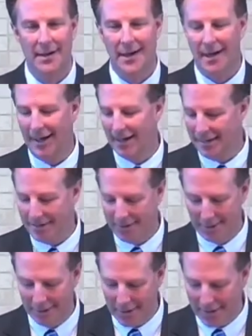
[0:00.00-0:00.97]

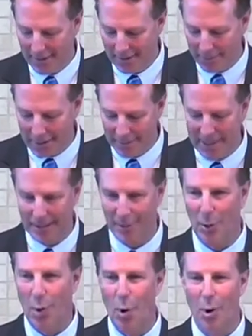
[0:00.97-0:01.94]
I think about
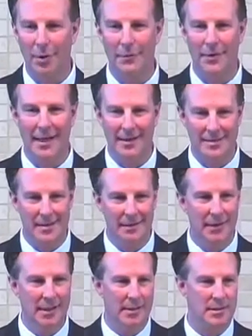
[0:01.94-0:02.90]
all of the
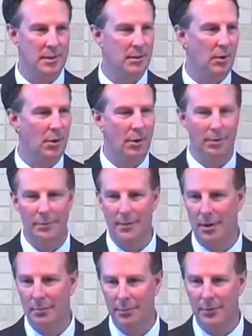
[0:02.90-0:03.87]
activities and all of the
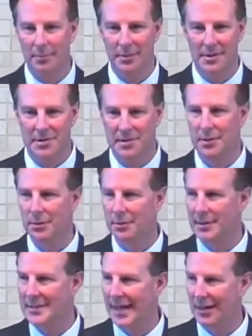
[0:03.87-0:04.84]
unbelievably skilled
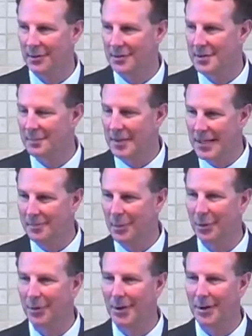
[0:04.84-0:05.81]
and talented
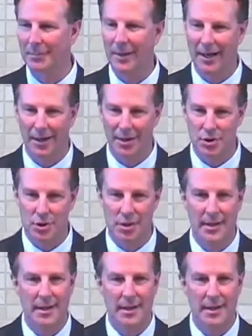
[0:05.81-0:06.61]
people in our parish.